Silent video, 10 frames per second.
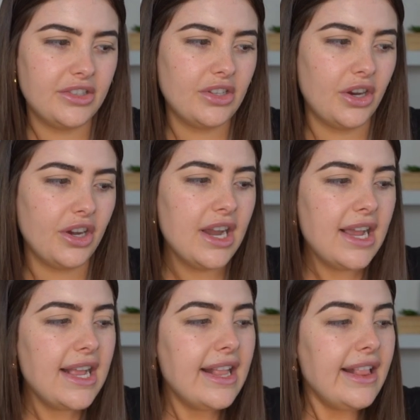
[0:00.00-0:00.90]
So
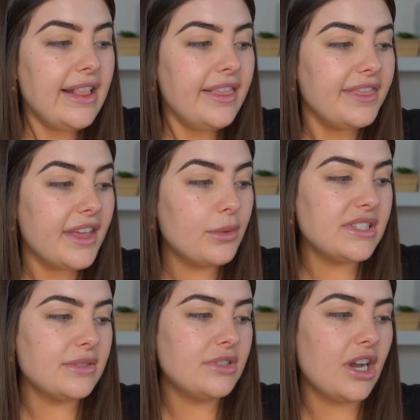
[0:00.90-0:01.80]
there
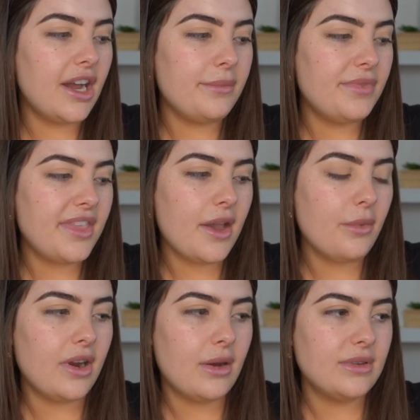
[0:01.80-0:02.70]
was some time
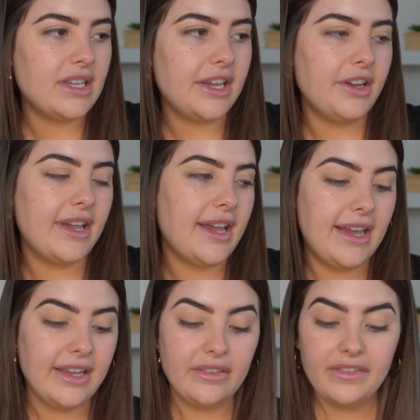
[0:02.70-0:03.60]
there where I was like, okay,
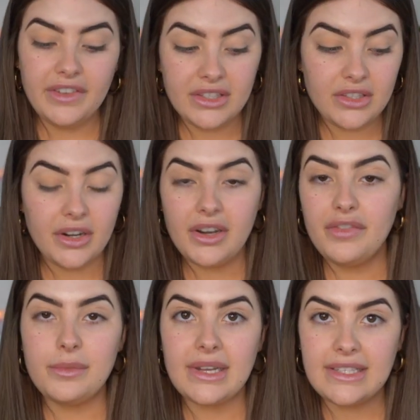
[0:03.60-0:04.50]
I can feel sorry
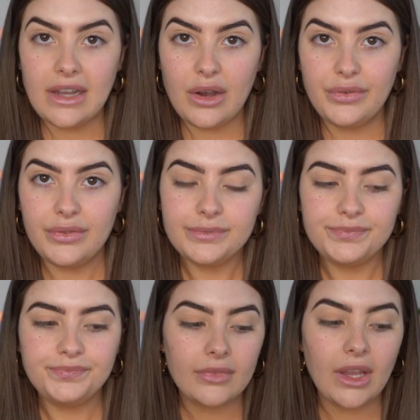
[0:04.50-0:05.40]
for myself,
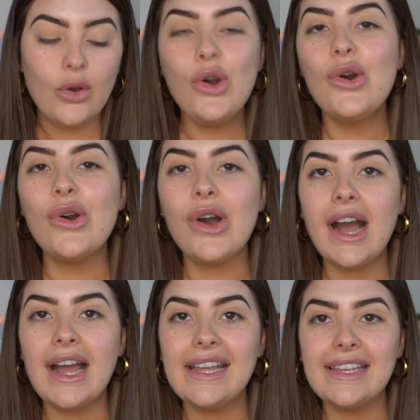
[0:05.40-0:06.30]
or
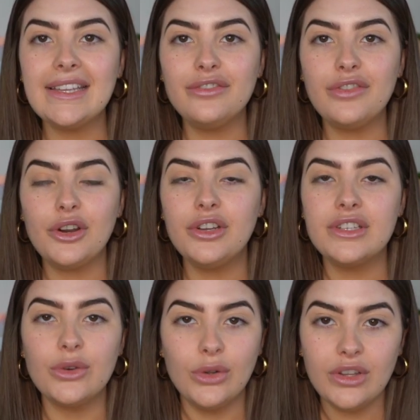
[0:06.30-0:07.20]
I can
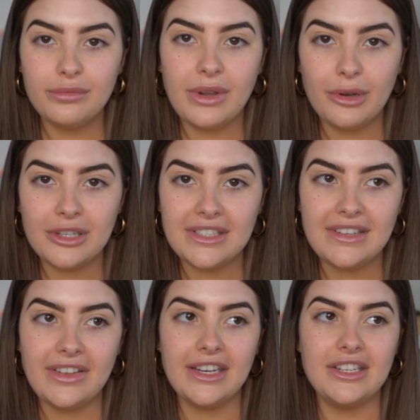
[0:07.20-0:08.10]
focus all of my
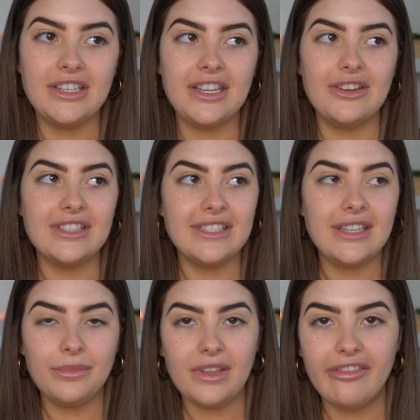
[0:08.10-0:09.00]
positive energy on
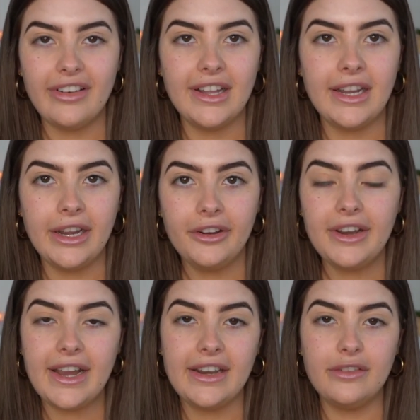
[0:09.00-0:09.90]
something fun and
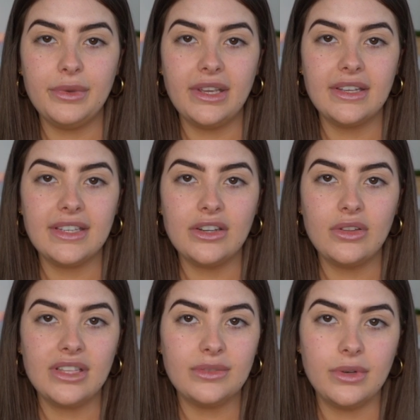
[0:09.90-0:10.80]
creative, because I
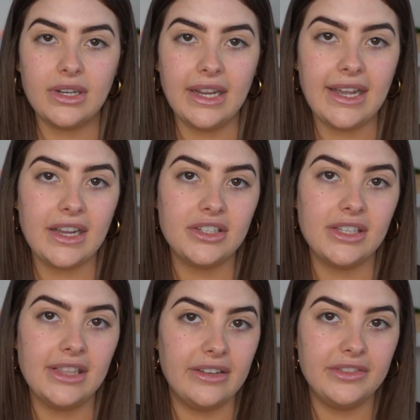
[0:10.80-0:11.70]
know that's what I
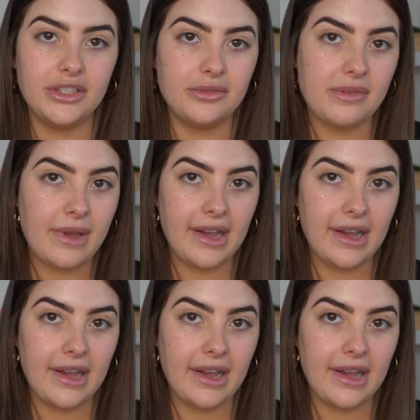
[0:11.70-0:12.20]
actually love to do in my